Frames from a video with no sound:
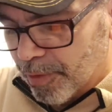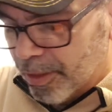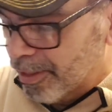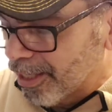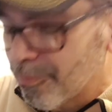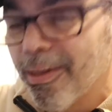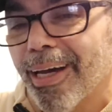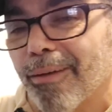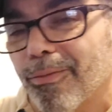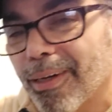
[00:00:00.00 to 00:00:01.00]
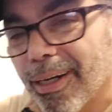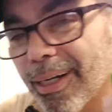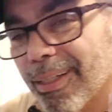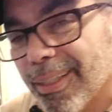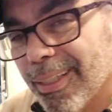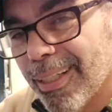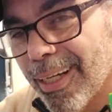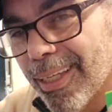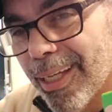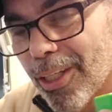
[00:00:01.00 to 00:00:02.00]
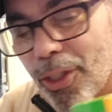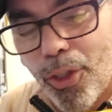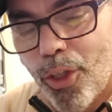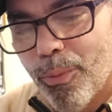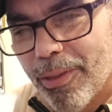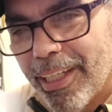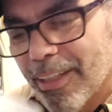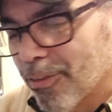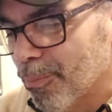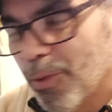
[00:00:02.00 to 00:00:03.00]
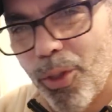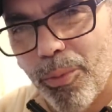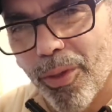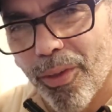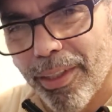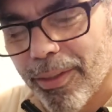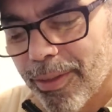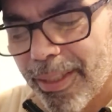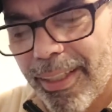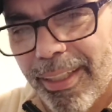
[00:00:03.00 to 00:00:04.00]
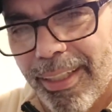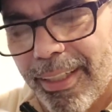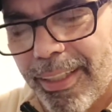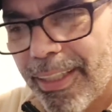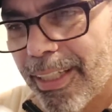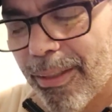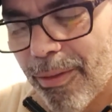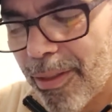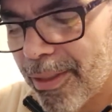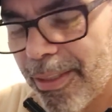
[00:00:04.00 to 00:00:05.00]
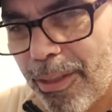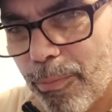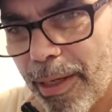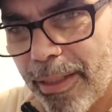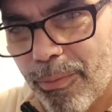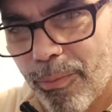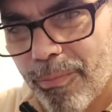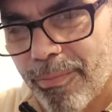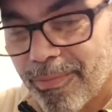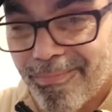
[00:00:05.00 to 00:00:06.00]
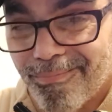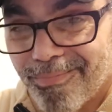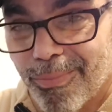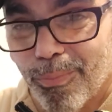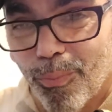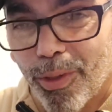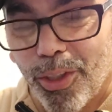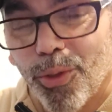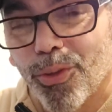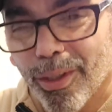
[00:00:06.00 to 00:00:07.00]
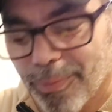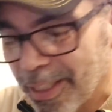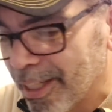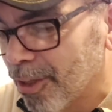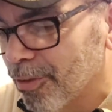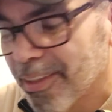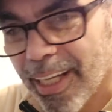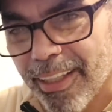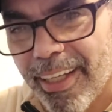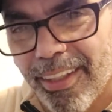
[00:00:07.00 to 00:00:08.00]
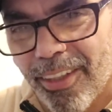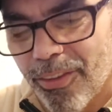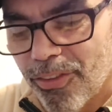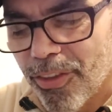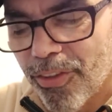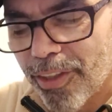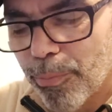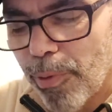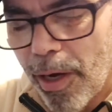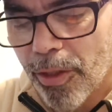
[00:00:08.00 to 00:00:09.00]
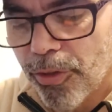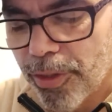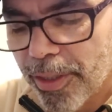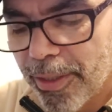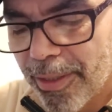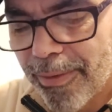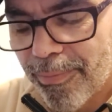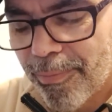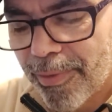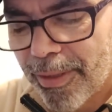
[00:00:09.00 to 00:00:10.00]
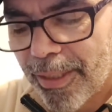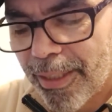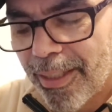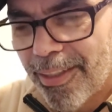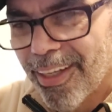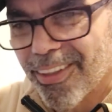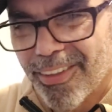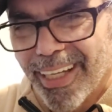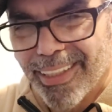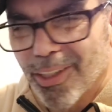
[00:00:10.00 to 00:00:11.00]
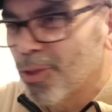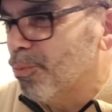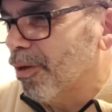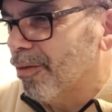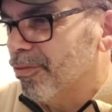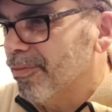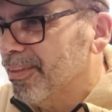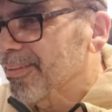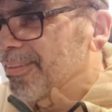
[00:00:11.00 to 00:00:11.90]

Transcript: Now, if you have a lot of lube and you get some lubes on this, then you might want to use something else. And this is just to polish it, not to take the lube off of it.